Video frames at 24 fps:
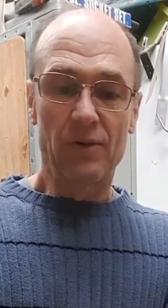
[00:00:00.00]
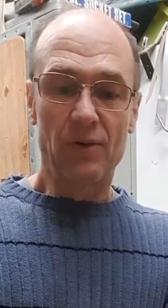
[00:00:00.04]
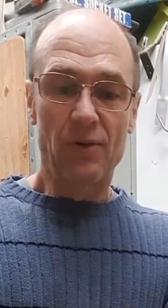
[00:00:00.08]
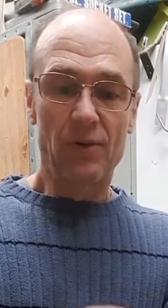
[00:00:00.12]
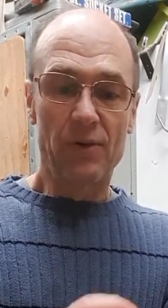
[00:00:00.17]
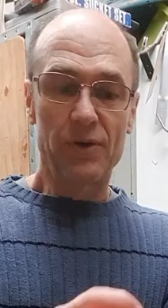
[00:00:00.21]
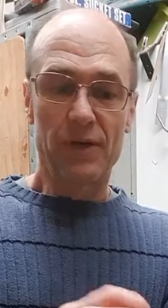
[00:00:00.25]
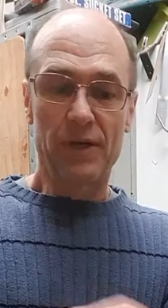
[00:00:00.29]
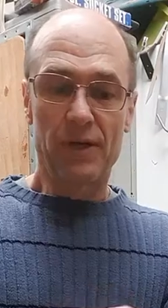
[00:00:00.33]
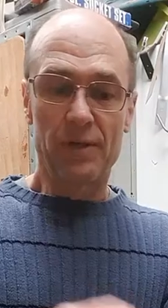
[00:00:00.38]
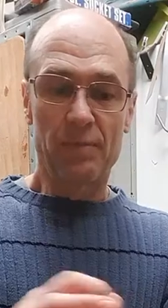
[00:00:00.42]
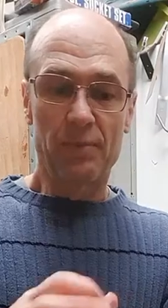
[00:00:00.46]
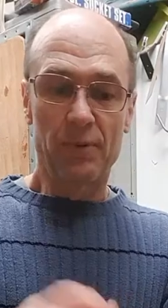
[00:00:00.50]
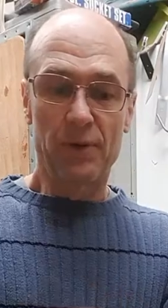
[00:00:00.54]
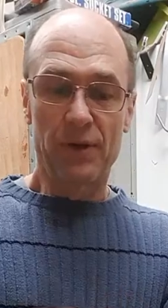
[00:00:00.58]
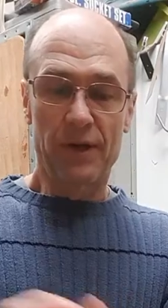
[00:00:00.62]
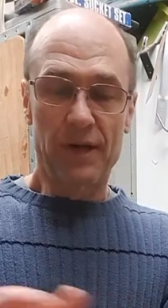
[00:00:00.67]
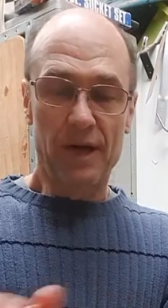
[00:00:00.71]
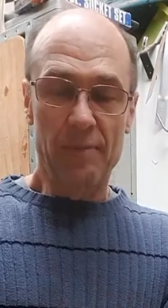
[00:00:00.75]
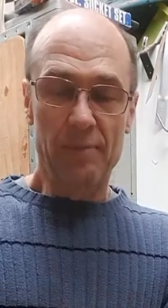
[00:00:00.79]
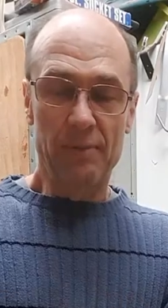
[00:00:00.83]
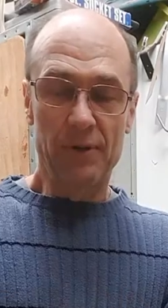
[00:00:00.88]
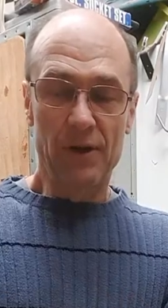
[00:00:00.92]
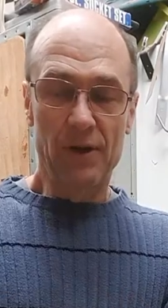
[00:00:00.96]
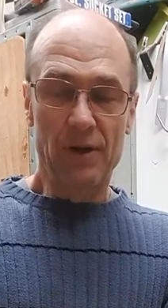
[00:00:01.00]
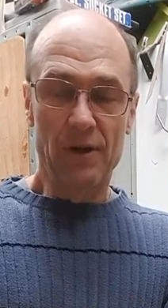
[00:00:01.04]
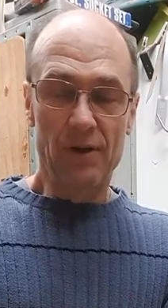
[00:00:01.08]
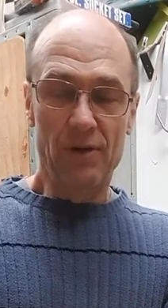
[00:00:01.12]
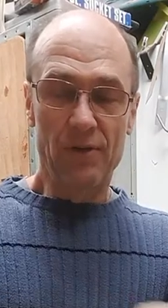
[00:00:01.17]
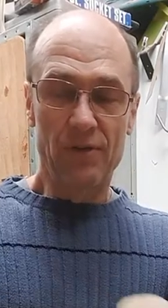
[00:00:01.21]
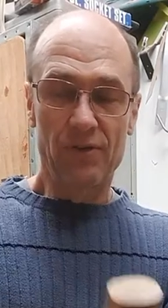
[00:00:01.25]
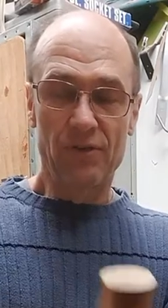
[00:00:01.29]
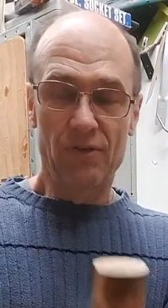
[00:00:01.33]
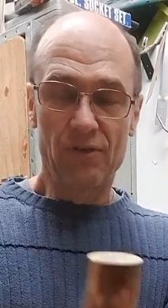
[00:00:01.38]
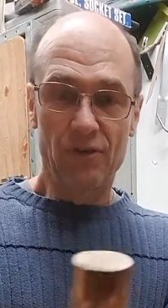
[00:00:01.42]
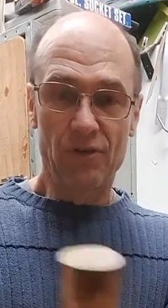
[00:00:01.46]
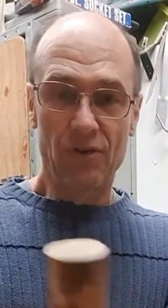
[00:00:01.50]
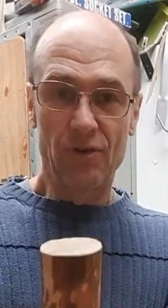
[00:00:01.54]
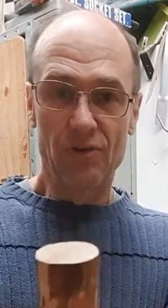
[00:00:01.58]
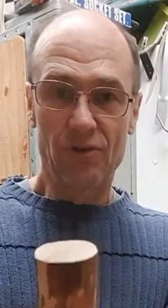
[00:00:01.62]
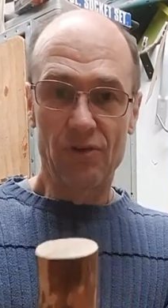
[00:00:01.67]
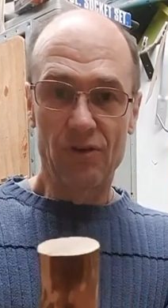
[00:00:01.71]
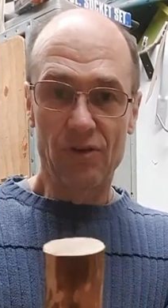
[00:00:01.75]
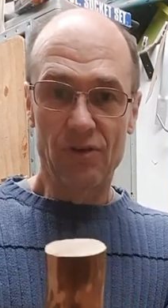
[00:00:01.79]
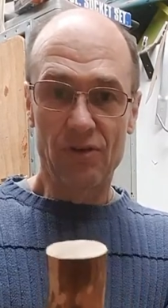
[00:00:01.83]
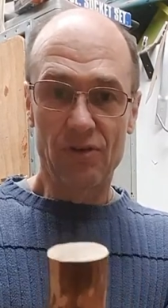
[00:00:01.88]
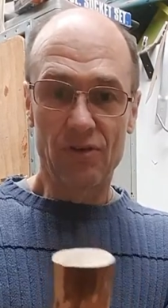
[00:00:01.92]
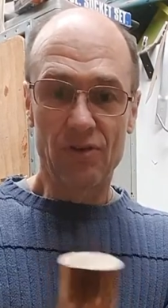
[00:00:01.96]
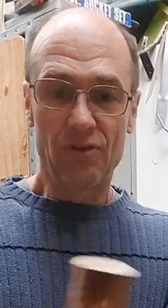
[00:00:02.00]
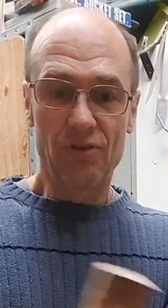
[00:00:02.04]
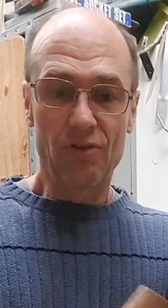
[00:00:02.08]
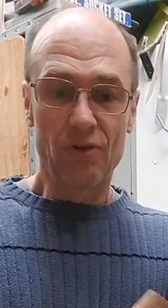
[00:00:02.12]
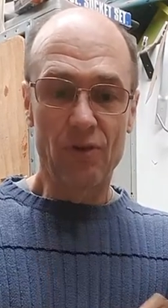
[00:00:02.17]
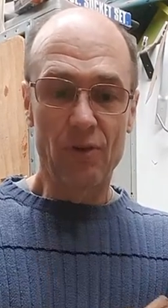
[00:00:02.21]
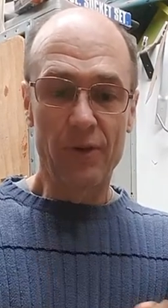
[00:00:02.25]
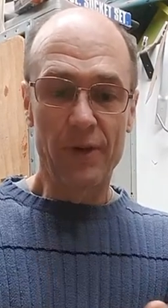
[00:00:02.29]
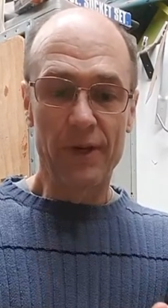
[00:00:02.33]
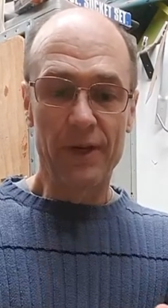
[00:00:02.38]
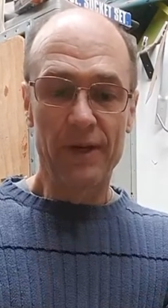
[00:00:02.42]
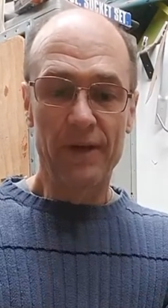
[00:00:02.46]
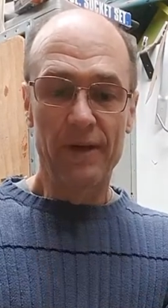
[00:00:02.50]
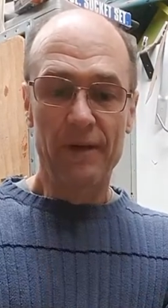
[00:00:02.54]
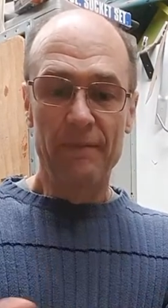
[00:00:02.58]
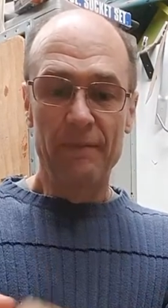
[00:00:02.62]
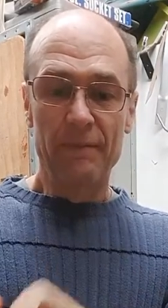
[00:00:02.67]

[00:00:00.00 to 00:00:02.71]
Or you can put a couple of holes and use it as a screw-in.